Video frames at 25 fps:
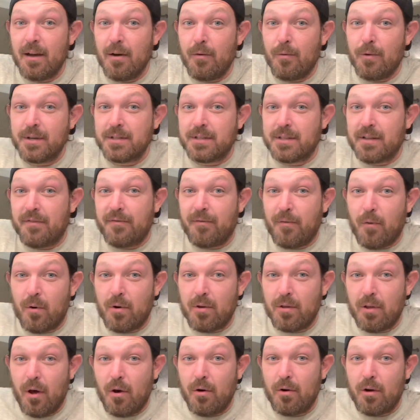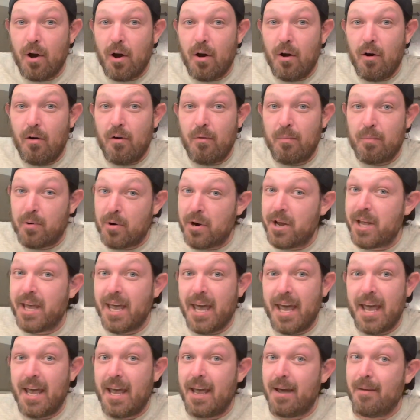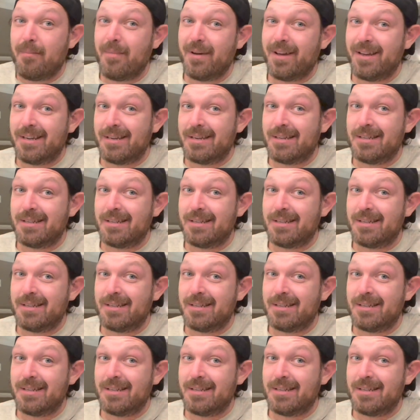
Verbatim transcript: was the Four Loko pregame